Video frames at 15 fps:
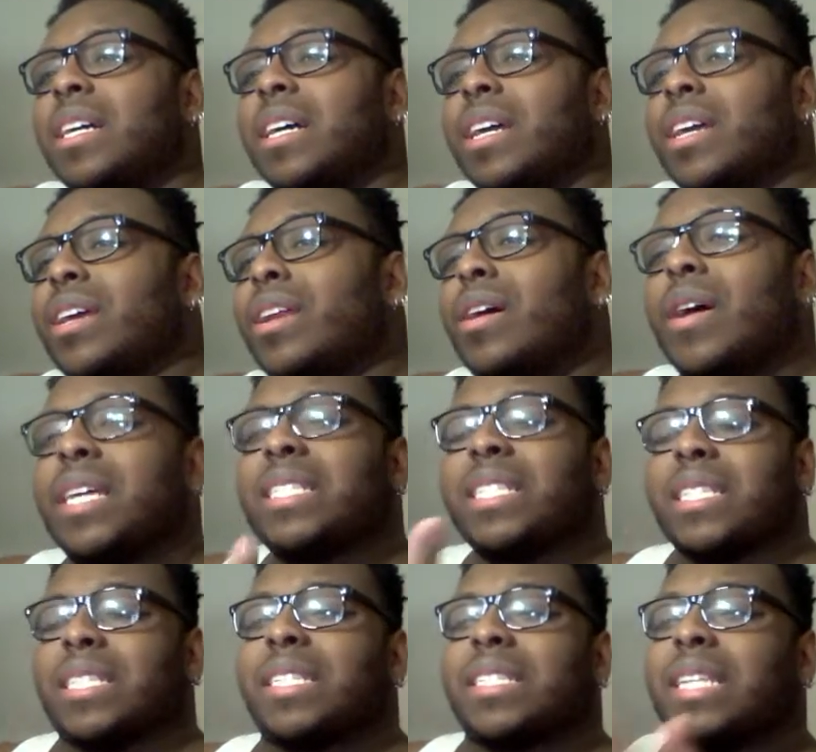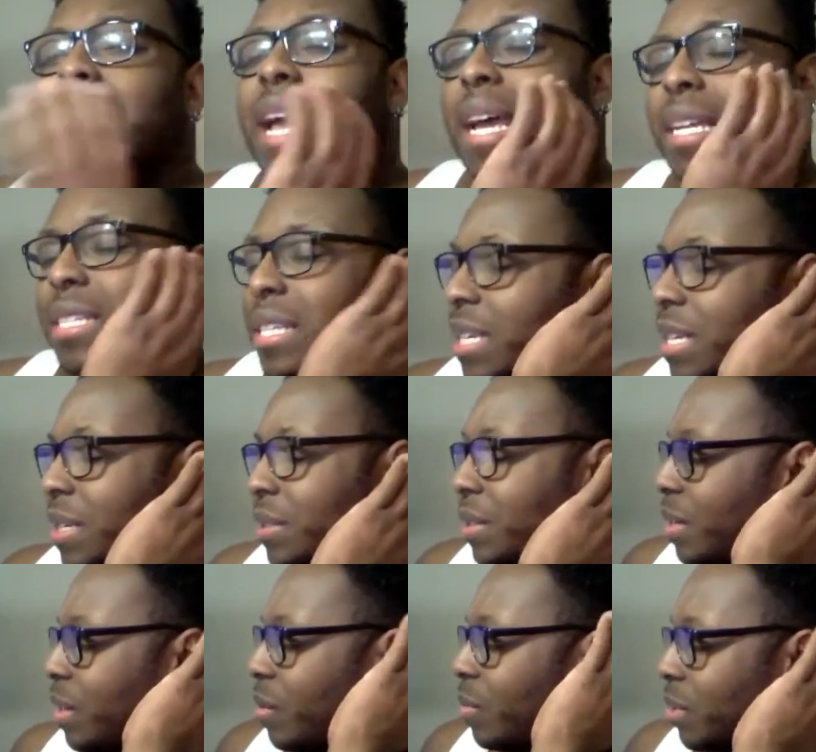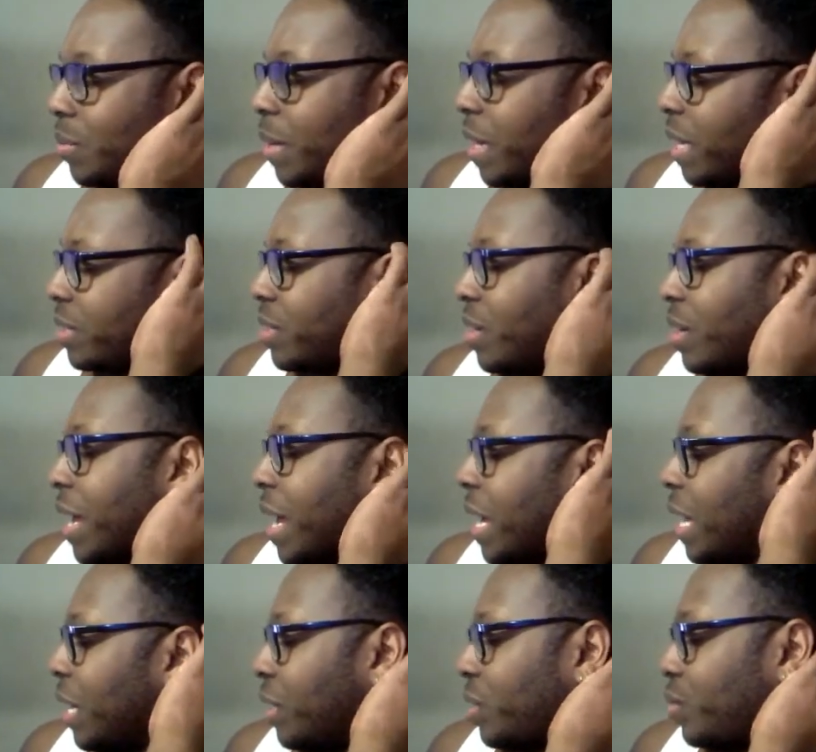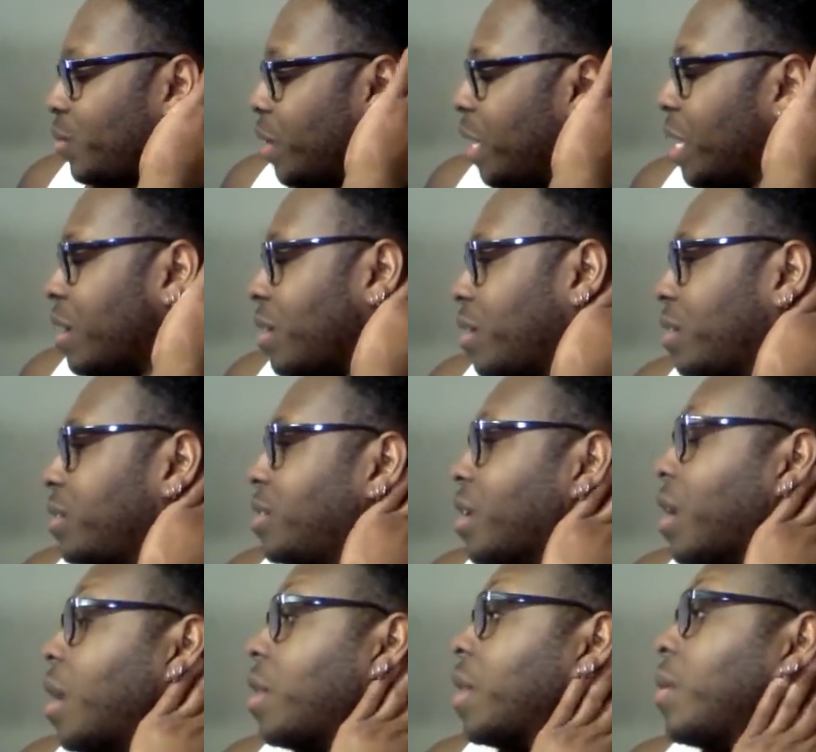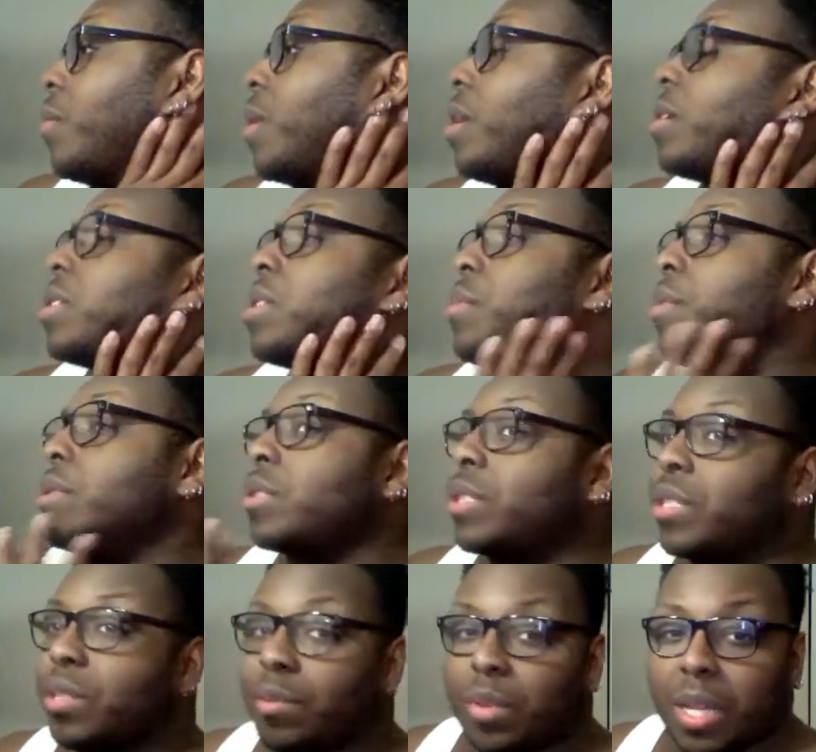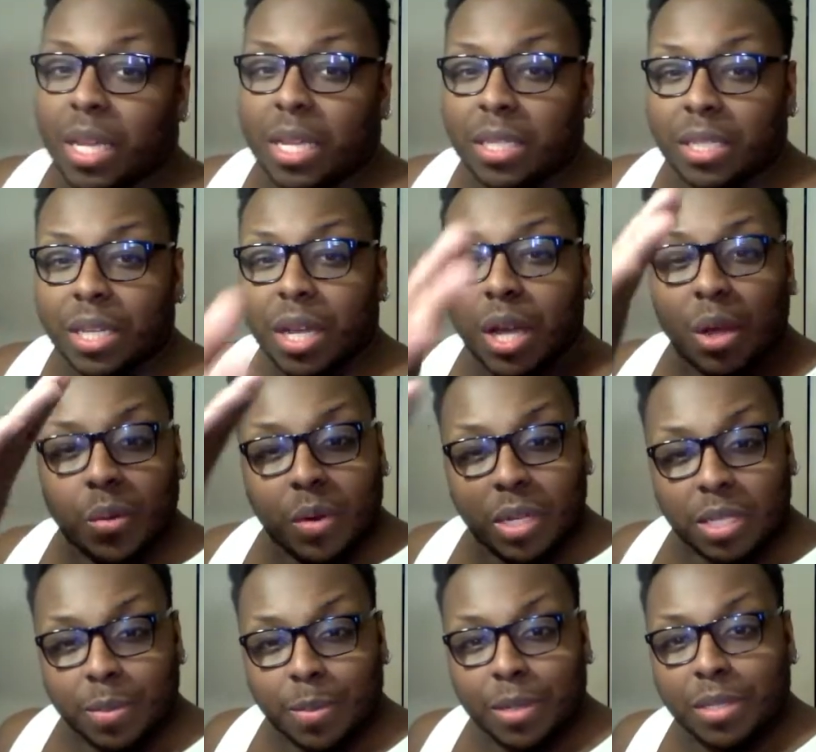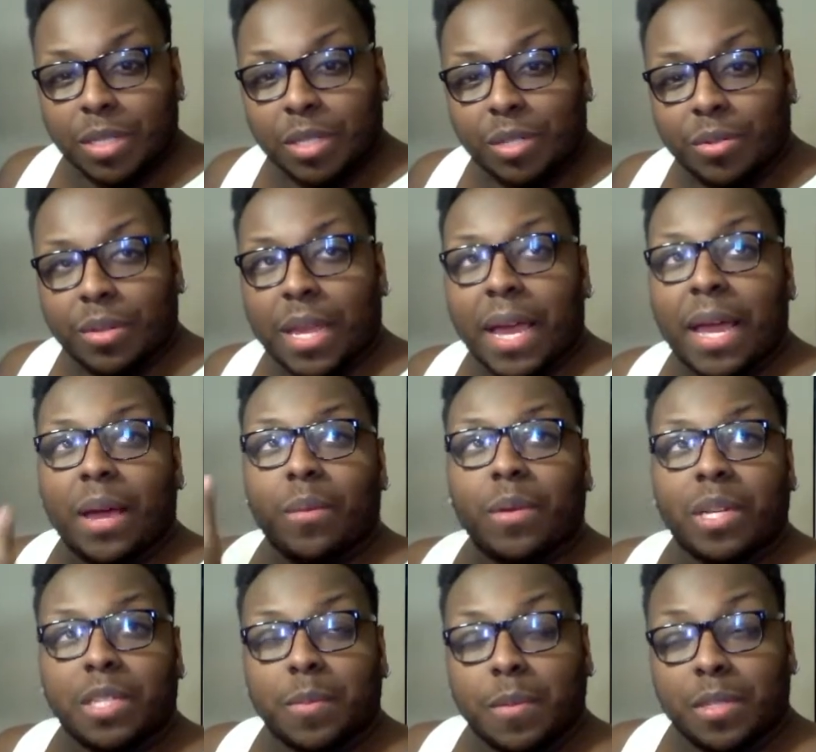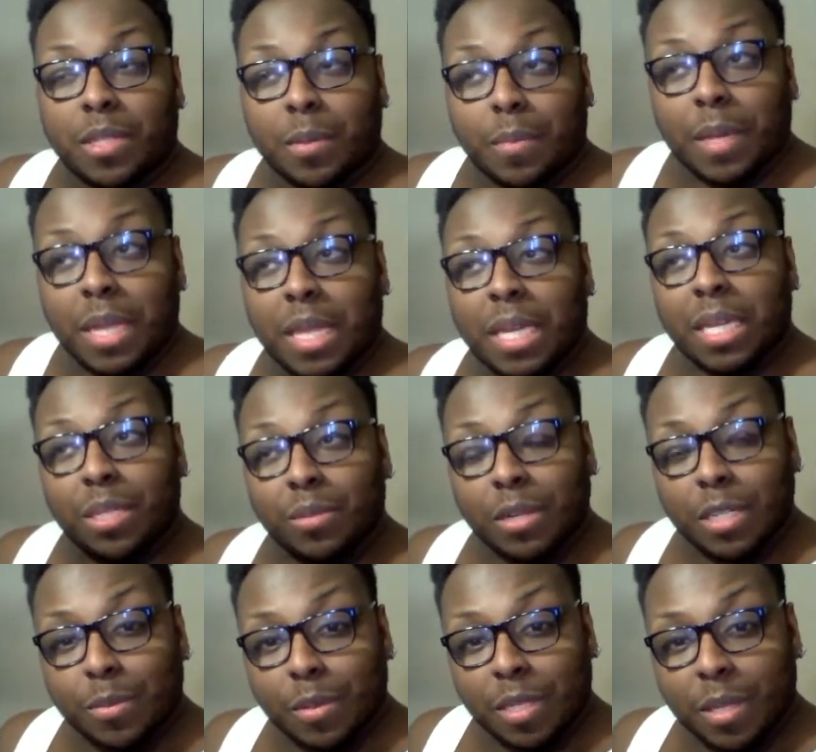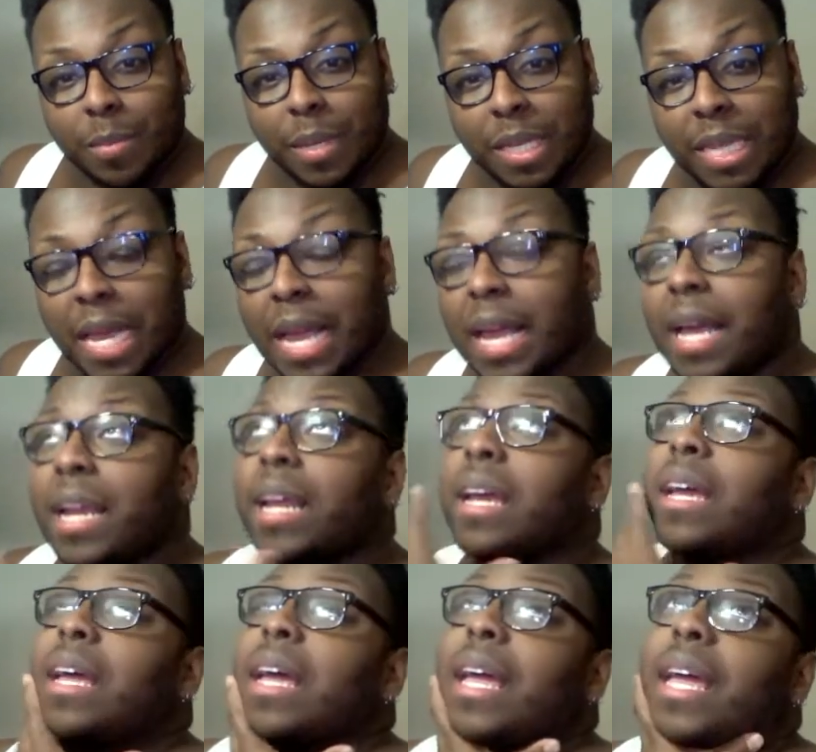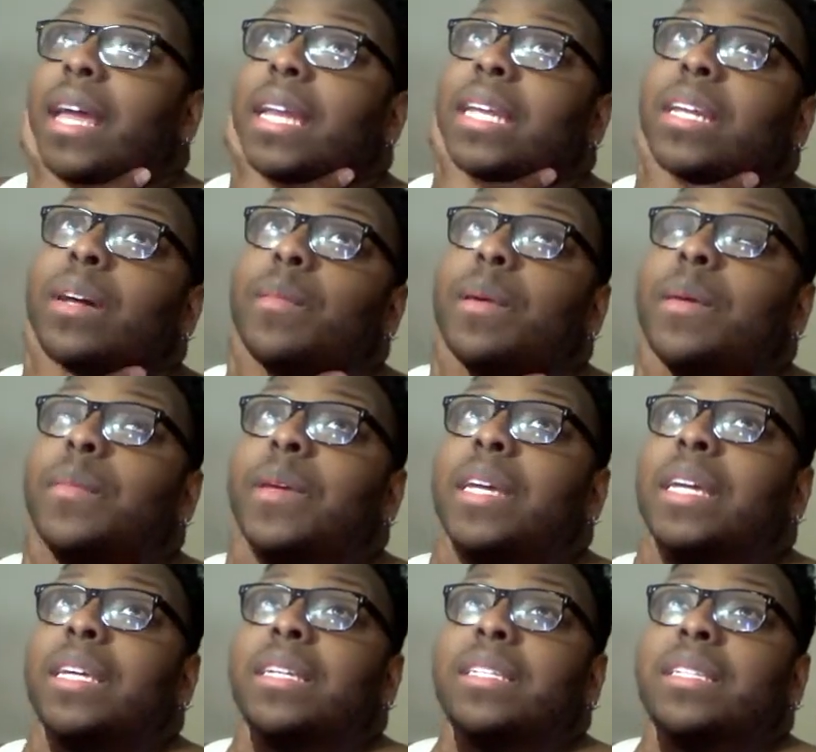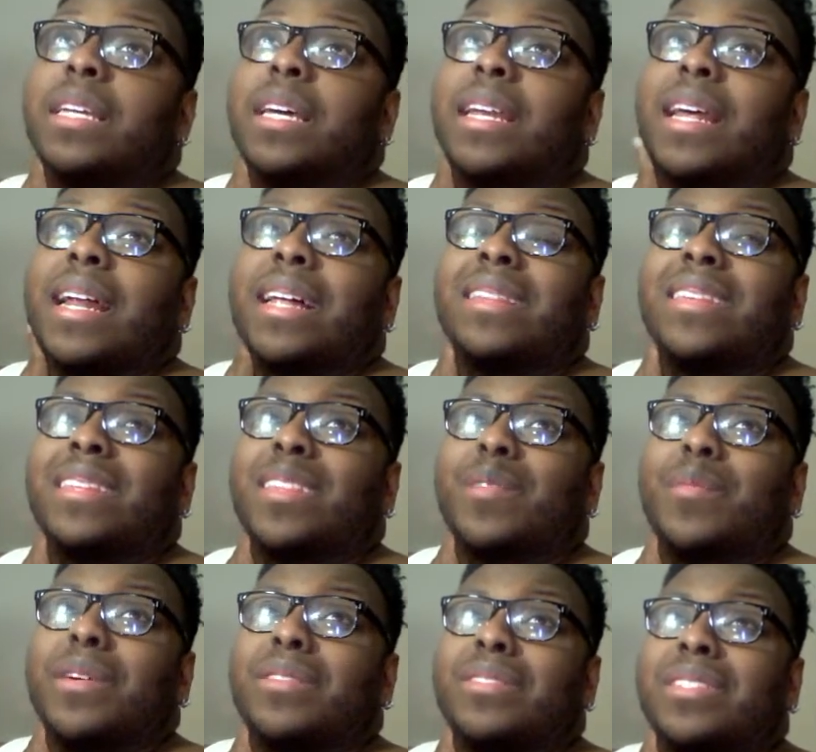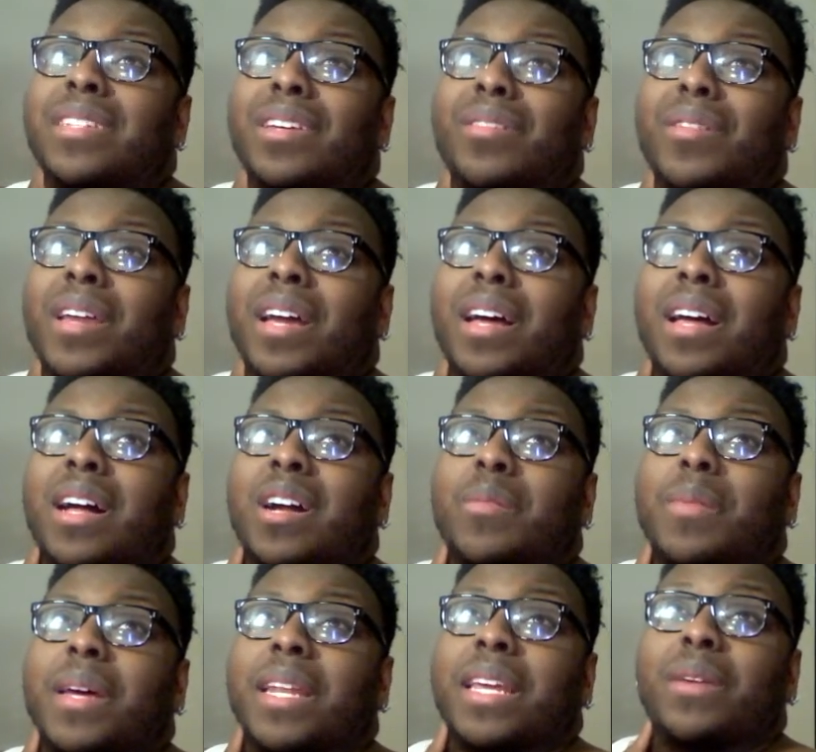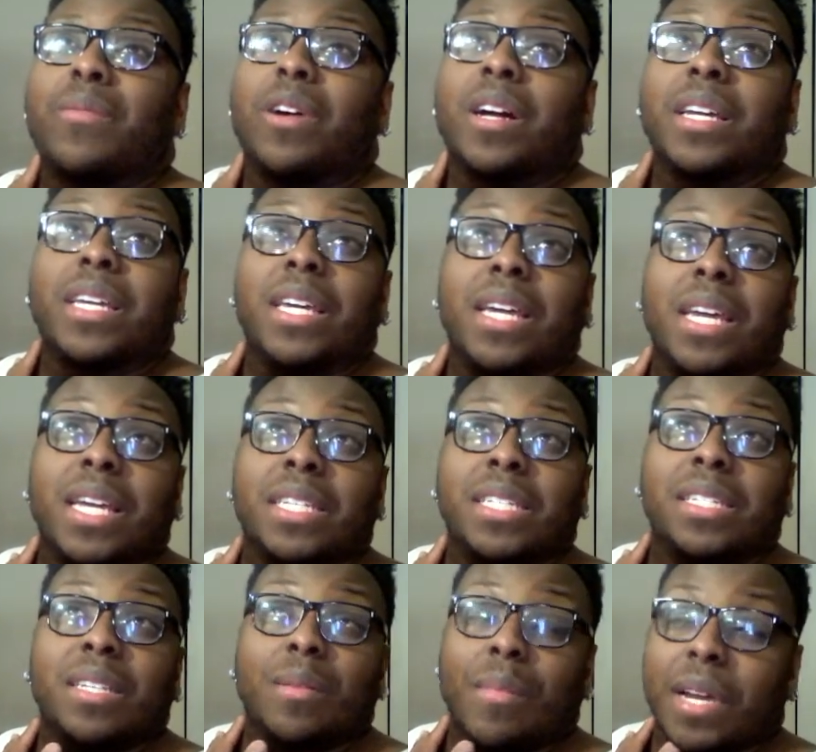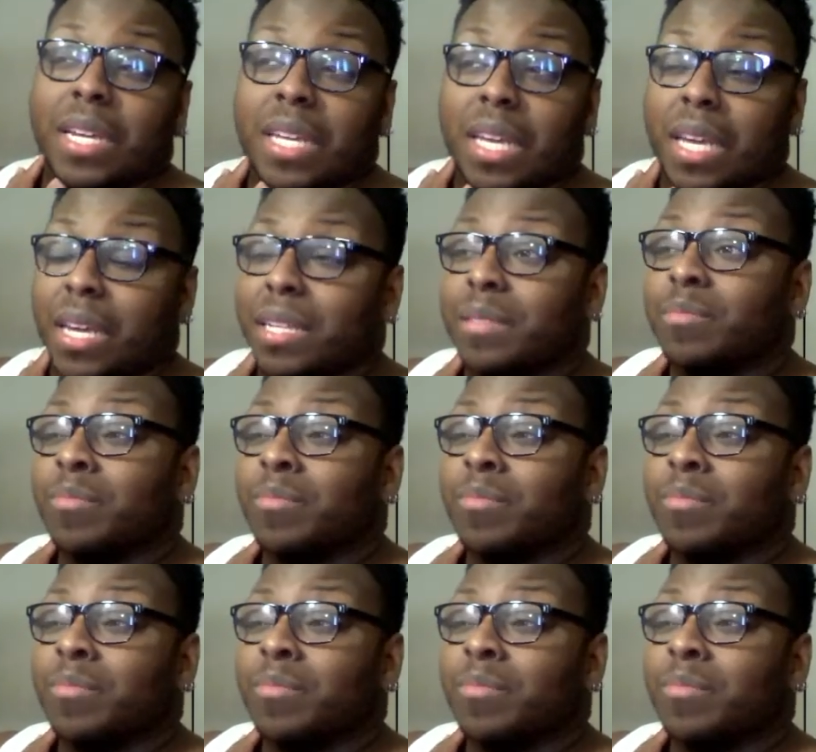You know, as a society, you know, once we get a certain age, we are taught that we are supposed to do this, we are supposed to do that, we are supposed to be this, we are supposed to be that. And, you know, maybe and I think they're both still young, but he want kids. He talking about kids.